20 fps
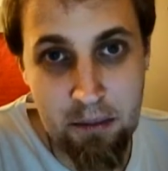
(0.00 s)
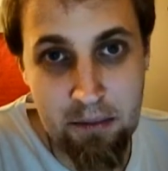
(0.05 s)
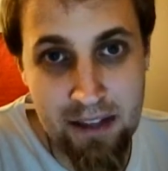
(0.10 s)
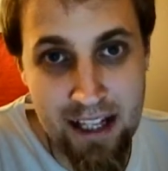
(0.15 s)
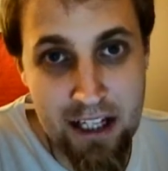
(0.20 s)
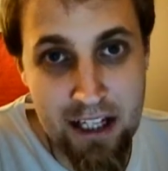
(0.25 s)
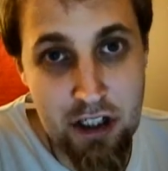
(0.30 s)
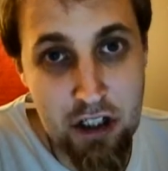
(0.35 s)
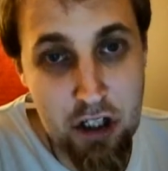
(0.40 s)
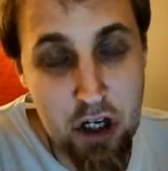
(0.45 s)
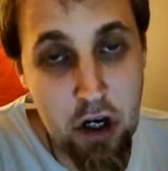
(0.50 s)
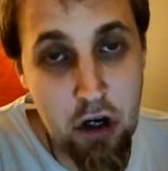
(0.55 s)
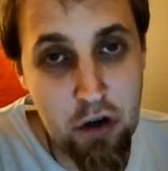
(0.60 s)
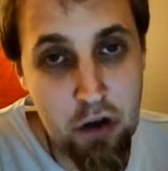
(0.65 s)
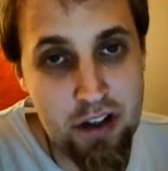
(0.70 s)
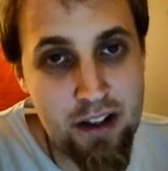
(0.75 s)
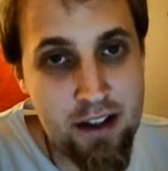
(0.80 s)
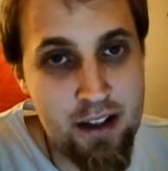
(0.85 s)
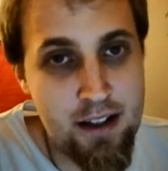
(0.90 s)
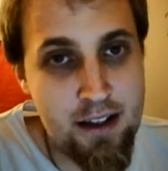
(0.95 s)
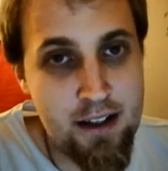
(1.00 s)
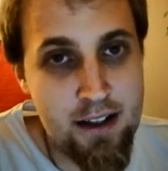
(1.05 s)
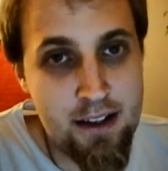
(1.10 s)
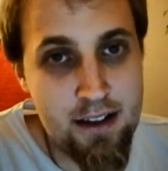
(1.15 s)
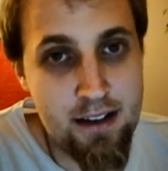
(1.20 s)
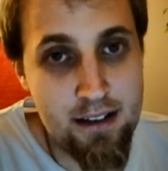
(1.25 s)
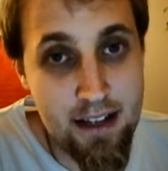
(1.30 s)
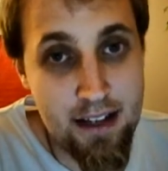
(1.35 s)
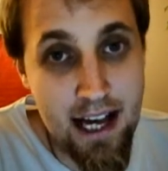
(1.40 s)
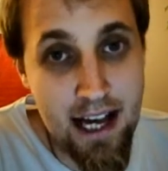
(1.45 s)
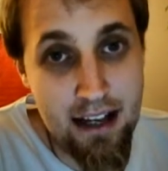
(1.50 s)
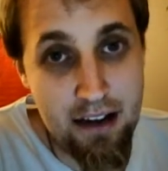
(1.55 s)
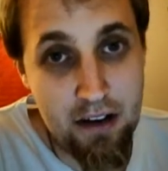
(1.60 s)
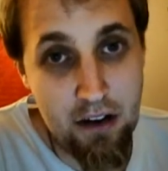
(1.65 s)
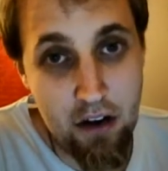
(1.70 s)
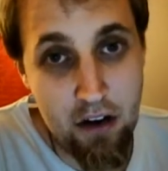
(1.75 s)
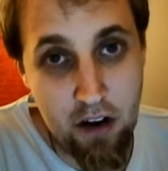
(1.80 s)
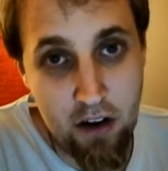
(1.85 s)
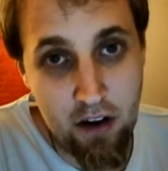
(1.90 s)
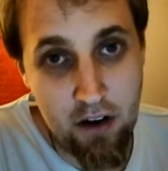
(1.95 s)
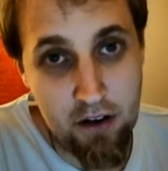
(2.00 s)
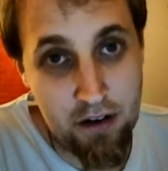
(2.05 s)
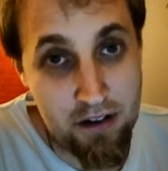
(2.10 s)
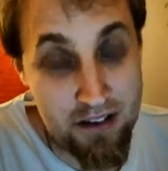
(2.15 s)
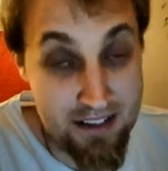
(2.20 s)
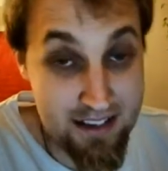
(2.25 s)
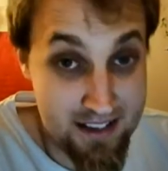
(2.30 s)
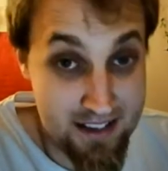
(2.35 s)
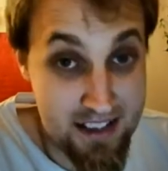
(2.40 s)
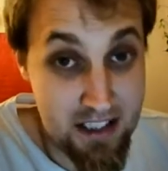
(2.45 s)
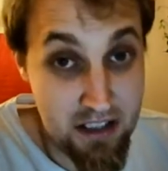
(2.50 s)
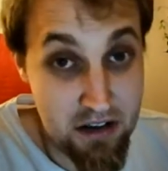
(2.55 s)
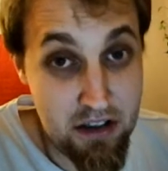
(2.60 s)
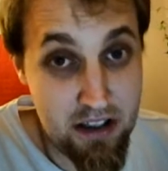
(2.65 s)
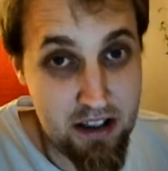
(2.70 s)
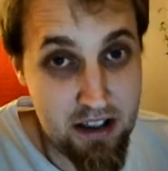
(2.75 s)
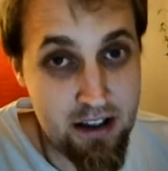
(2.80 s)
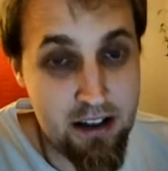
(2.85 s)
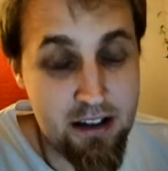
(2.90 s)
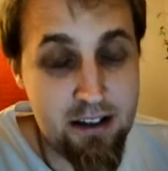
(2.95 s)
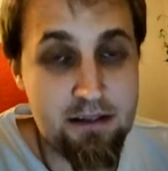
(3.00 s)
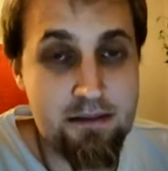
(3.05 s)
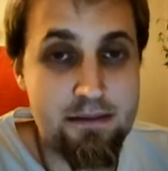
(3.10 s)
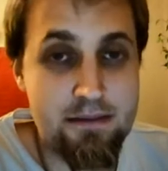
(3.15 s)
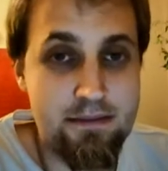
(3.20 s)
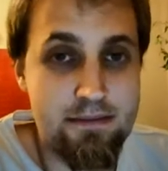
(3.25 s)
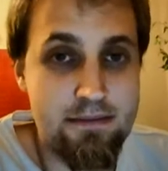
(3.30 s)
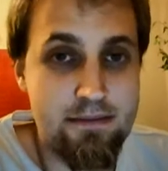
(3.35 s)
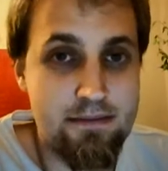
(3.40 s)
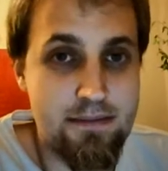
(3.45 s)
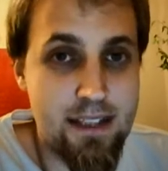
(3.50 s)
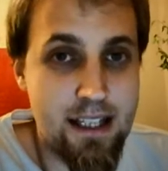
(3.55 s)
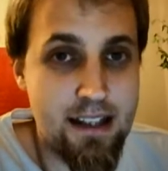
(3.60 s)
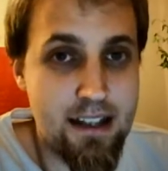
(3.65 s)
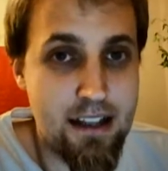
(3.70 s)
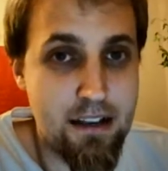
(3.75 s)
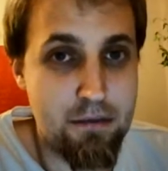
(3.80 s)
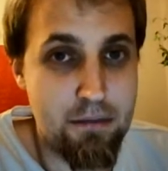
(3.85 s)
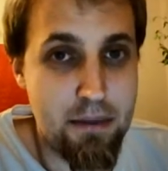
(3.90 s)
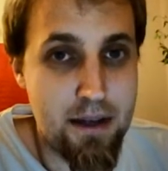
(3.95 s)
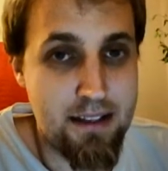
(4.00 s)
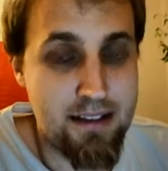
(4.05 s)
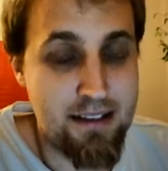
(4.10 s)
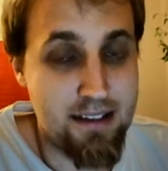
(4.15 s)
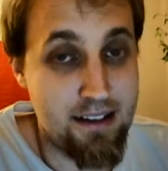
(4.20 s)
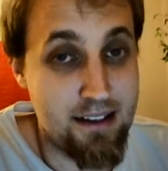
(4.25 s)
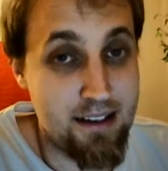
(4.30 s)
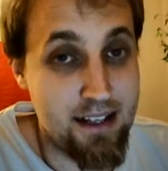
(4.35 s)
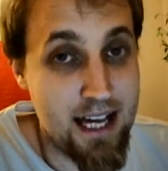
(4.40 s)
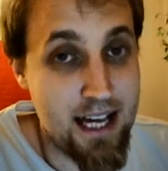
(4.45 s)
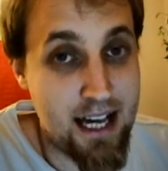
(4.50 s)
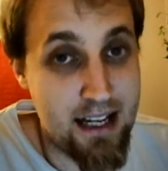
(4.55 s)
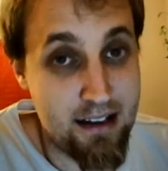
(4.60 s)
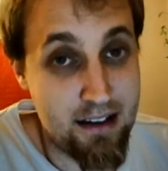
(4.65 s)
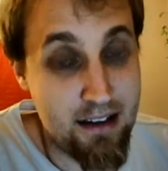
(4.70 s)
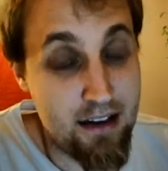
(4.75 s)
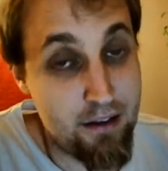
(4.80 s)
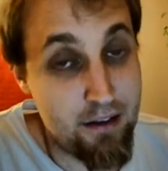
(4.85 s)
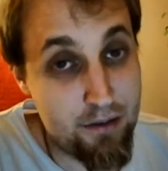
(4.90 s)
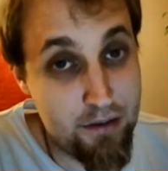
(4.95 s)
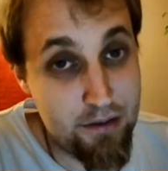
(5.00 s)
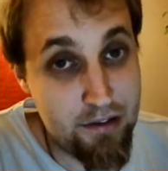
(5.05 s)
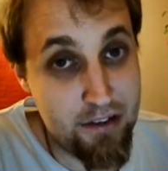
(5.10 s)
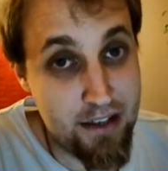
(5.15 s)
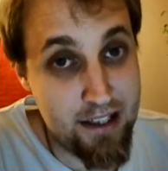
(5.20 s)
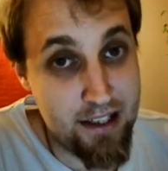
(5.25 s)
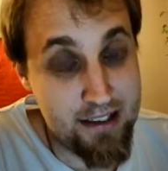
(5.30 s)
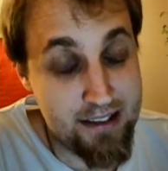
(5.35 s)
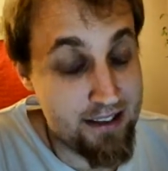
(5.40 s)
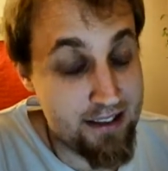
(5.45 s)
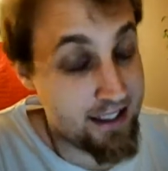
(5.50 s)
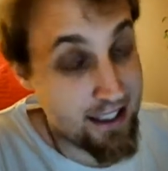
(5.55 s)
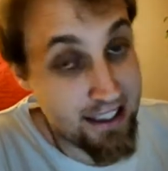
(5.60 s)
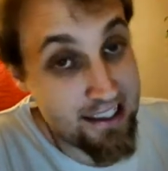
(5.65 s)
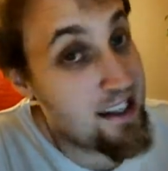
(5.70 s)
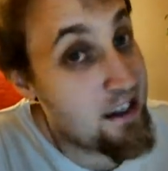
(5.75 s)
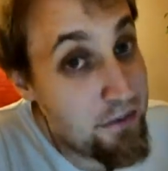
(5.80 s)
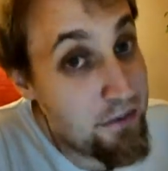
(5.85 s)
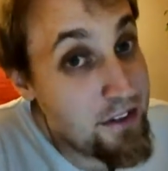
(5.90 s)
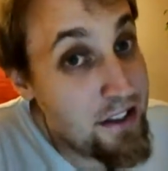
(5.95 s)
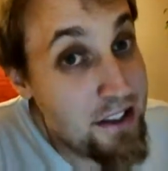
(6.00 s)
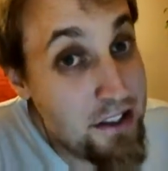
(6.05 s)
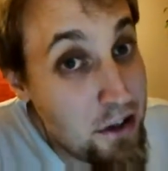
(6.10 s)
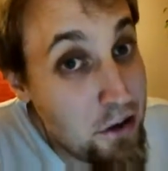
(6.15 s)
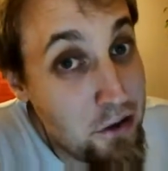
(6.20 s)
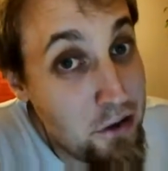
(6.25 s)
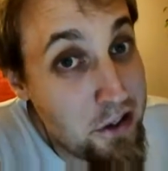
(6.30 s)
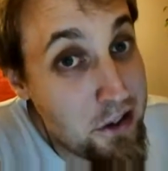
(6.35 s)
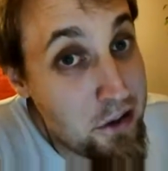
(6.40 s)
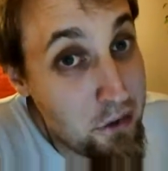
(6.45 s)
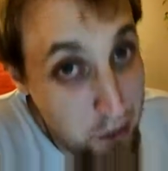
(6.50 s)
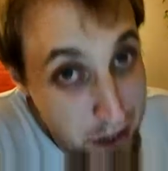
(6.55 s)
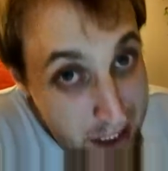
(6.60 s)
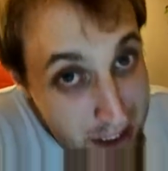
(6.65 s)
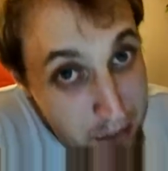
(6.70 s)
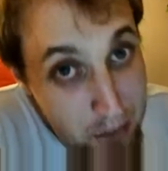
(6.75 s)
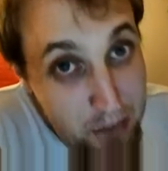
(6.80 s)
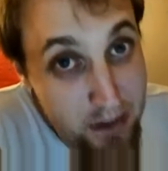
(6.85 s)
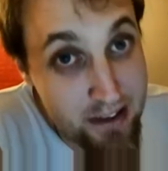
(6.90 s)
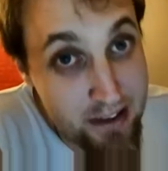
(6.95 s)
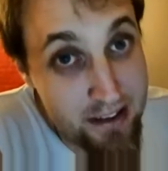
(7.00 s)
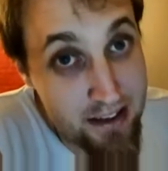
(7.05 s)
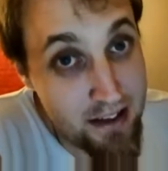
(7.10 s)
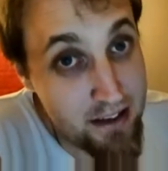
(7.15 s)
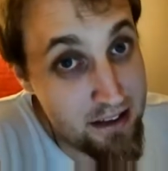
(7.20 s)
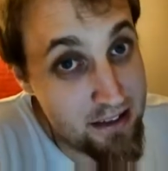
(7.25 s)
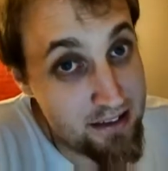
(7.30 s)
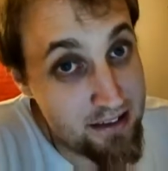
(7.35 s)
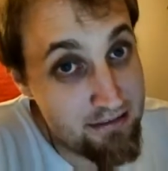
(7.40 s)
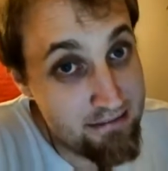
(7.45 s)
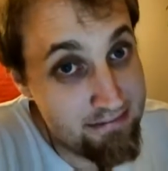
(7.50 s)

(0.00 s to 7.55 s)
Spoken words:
They showed that on Syria, that they've basically had enough of things, and I definitely don't agree with their